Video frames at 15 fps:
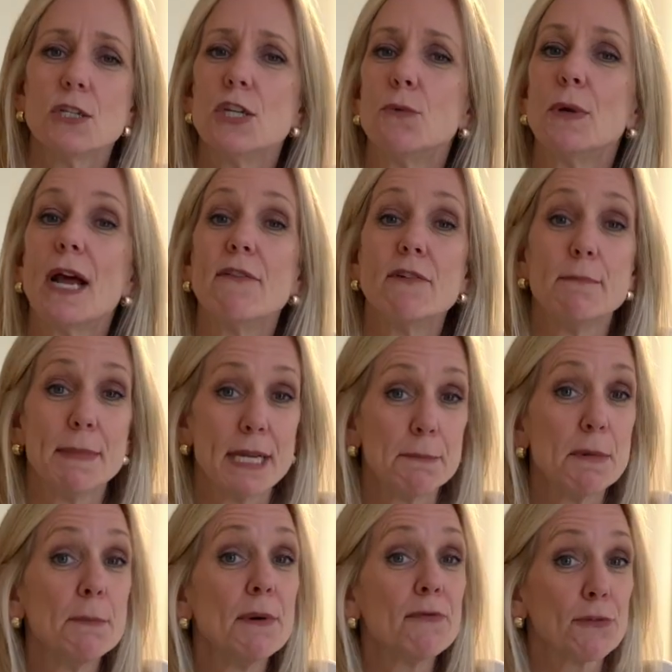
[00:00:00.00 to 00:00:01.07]
you would have a
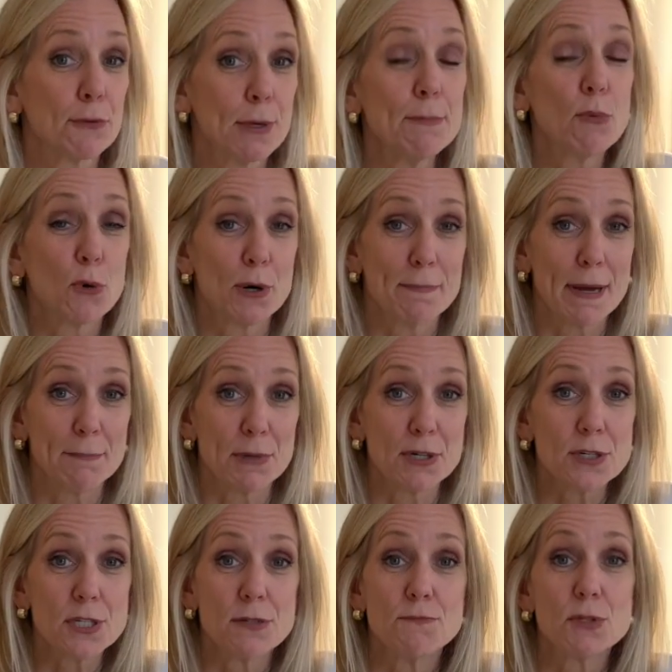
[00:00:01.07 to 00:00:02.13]
minimum of 3 board members.